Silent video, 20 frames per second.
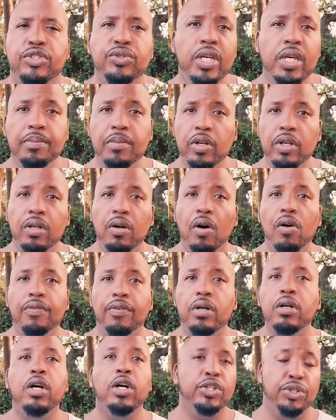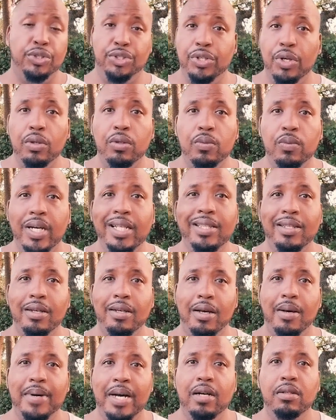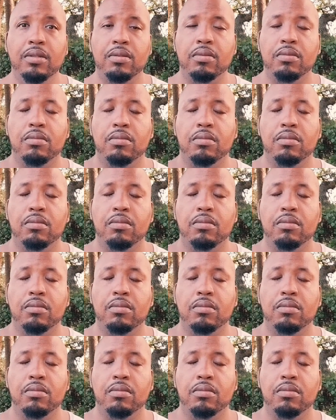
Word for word: that you keep looking over your shoulder with about?